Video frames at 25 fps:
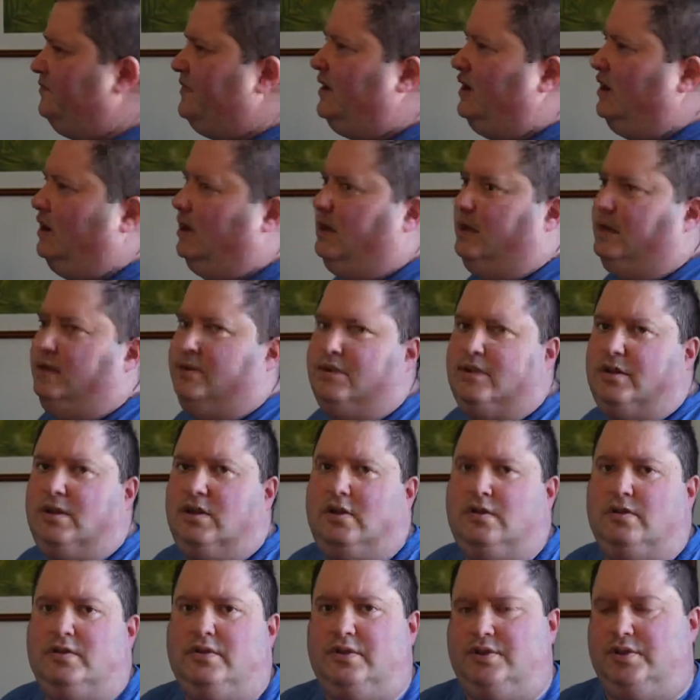and
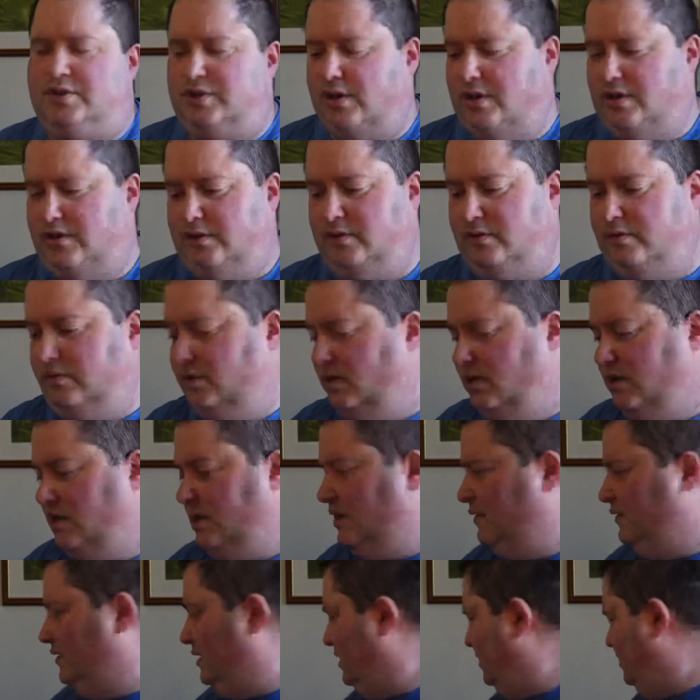I'll show you the